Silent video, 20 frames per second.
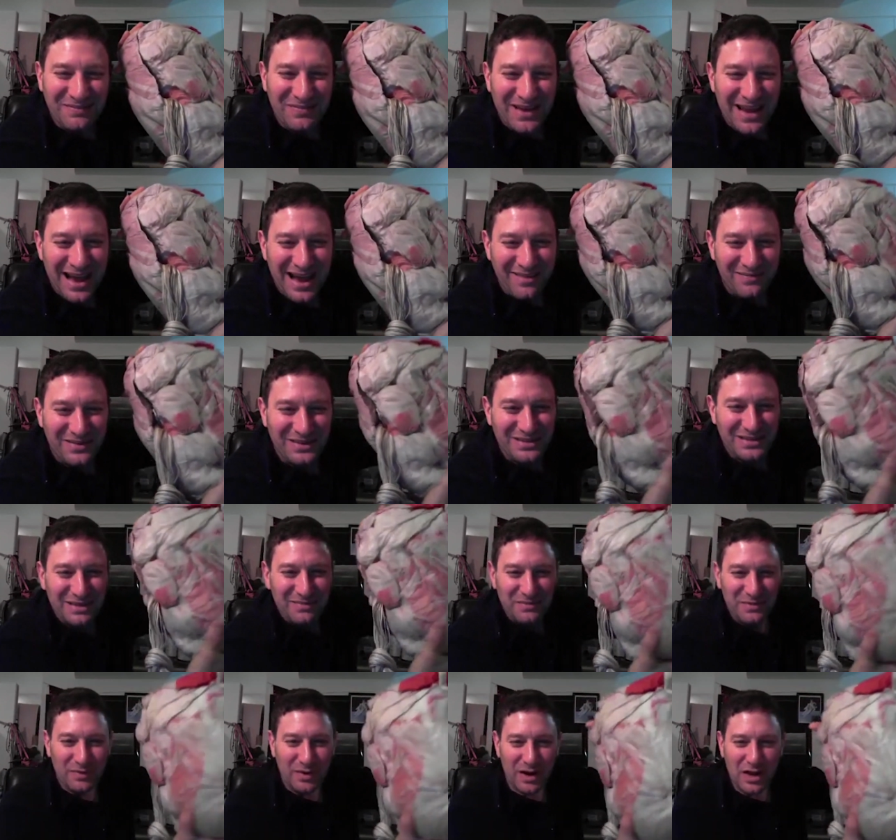if you haven't
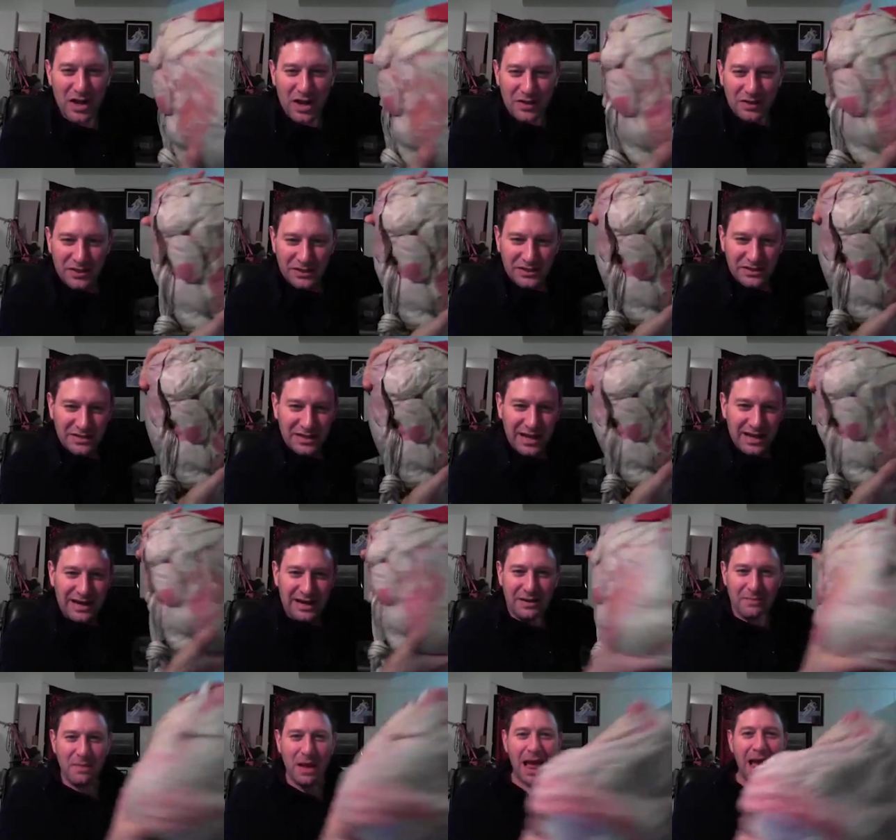jumped in a while, this is not
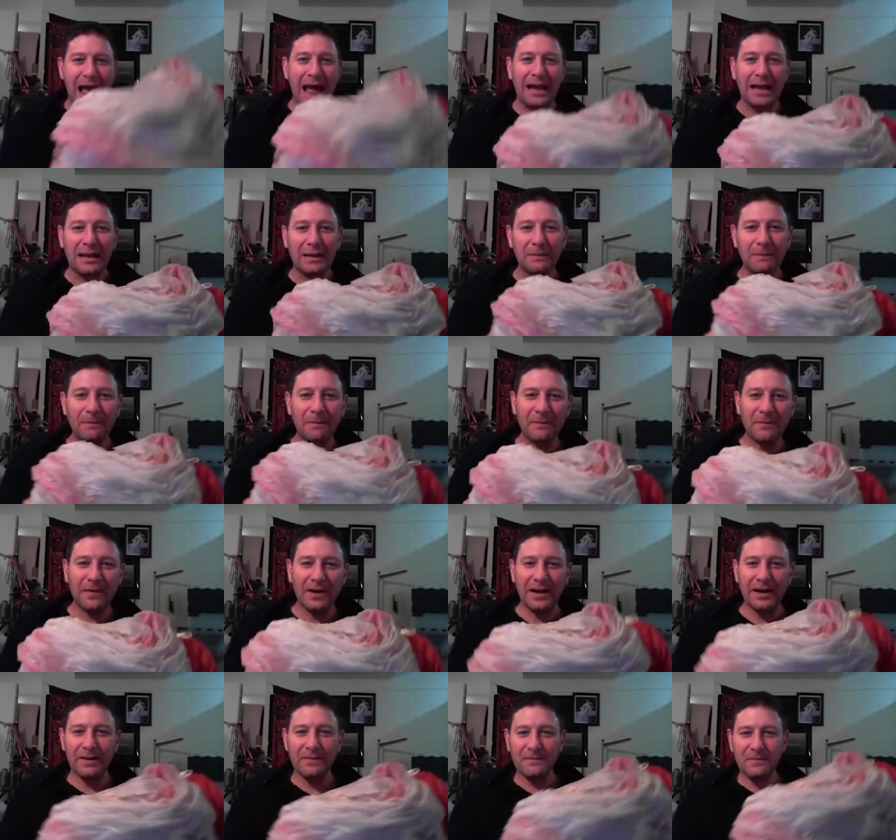in a bag,
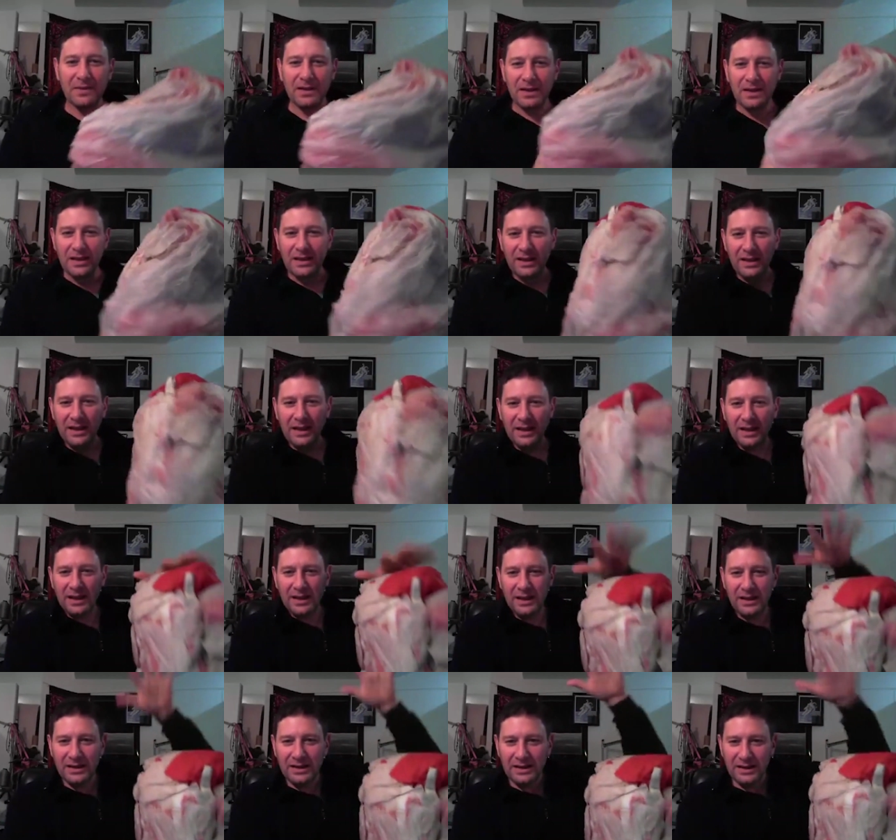right?
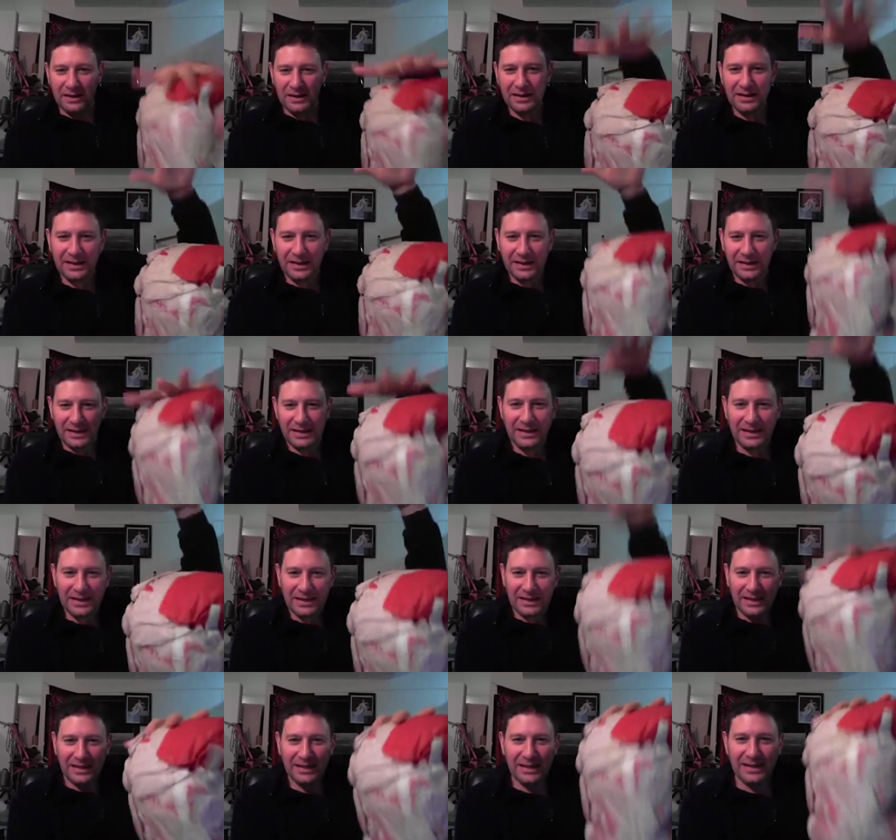And
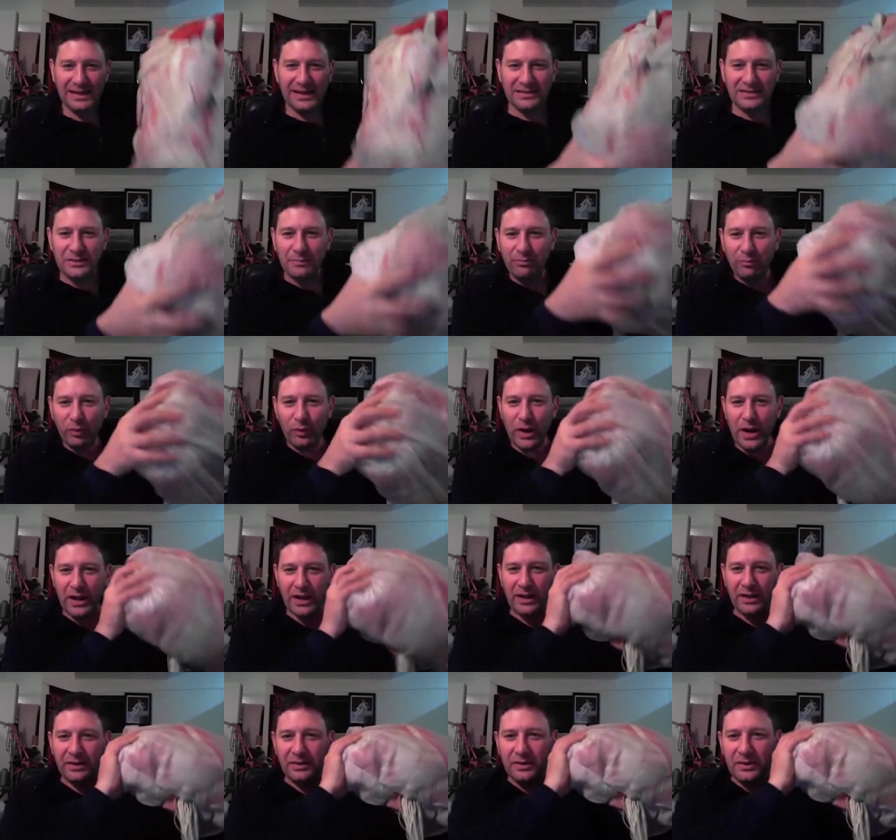it's a
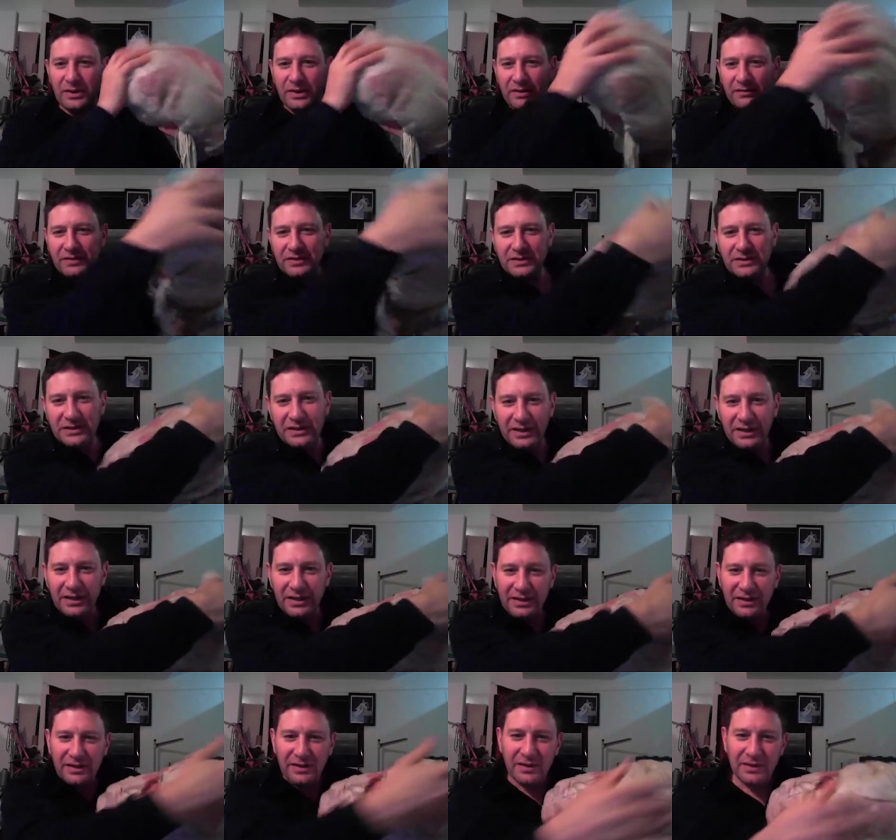brick. You can even
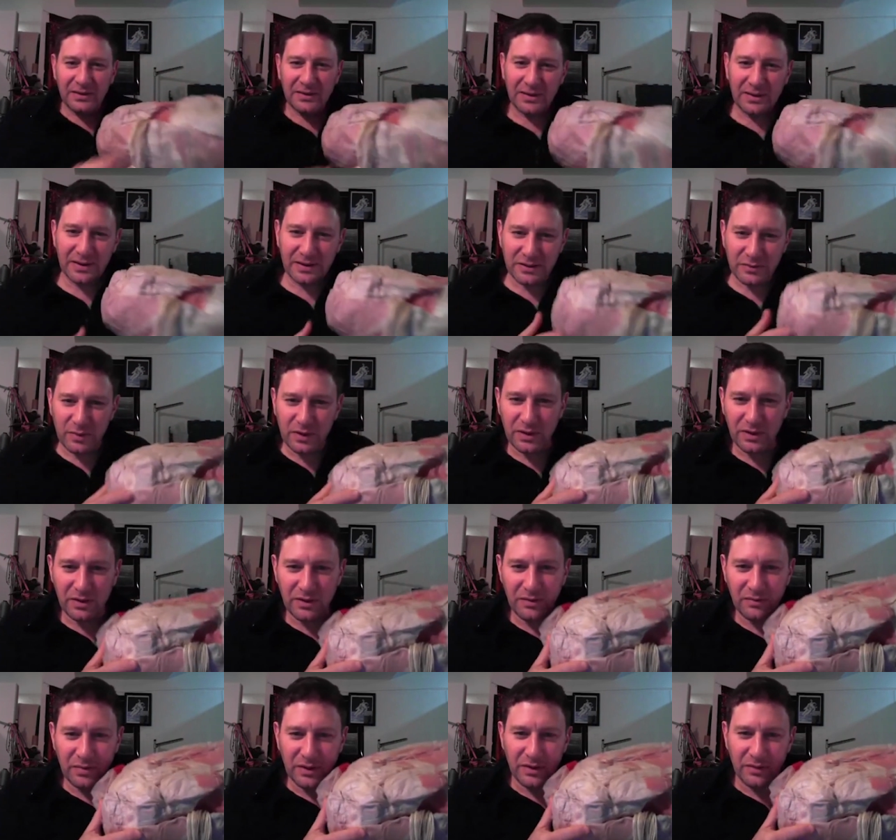see, look, it's where
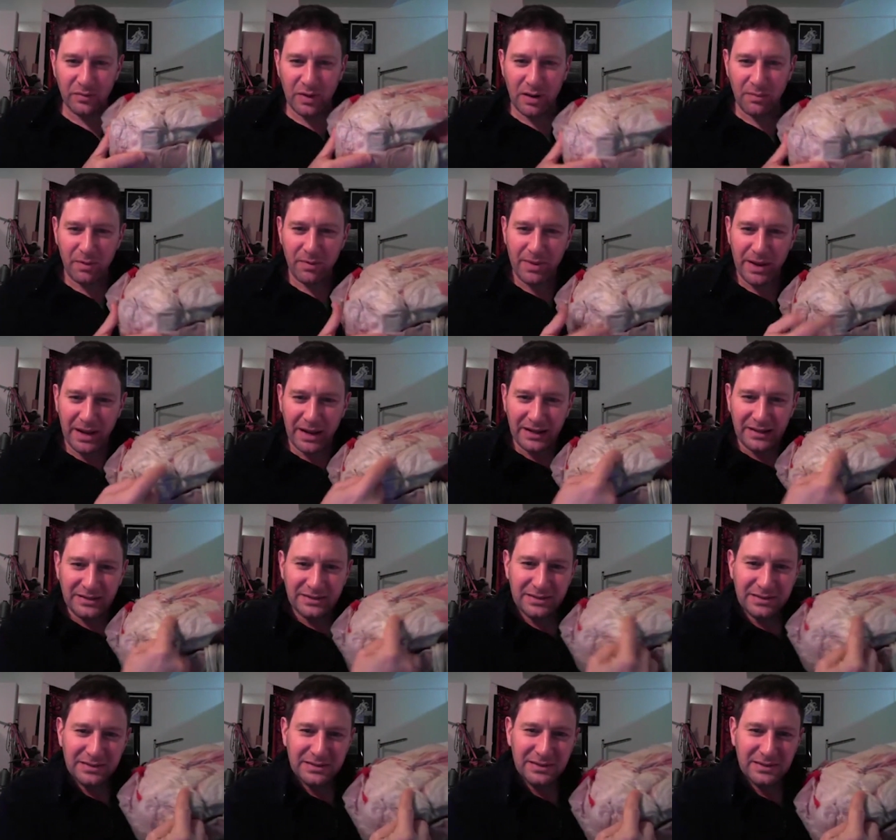the where the rubber
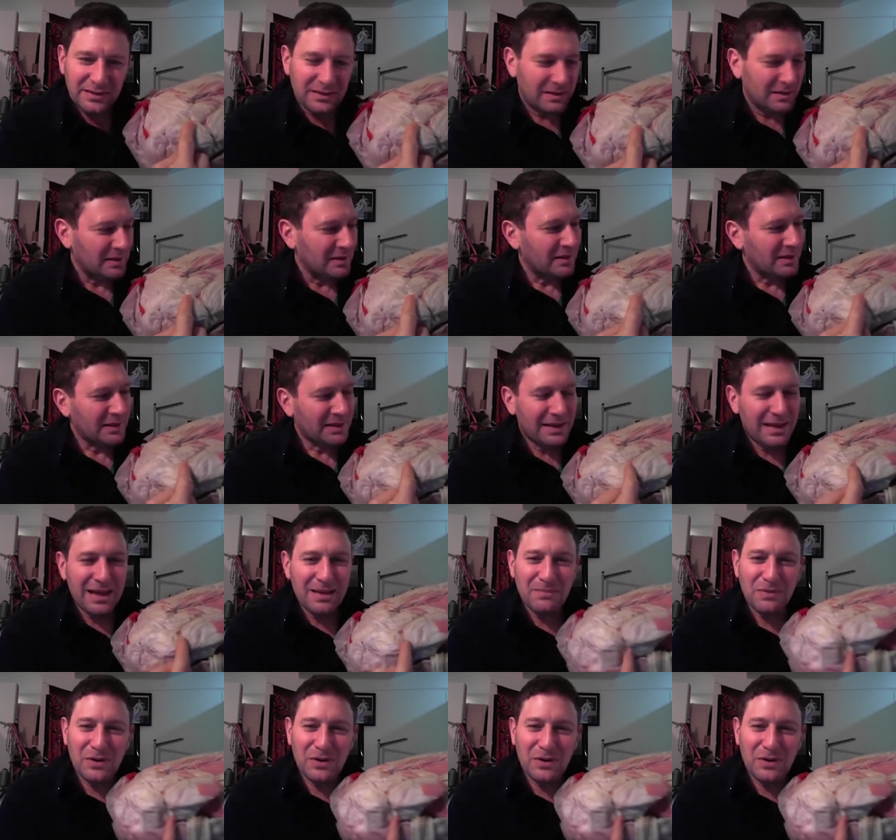bands came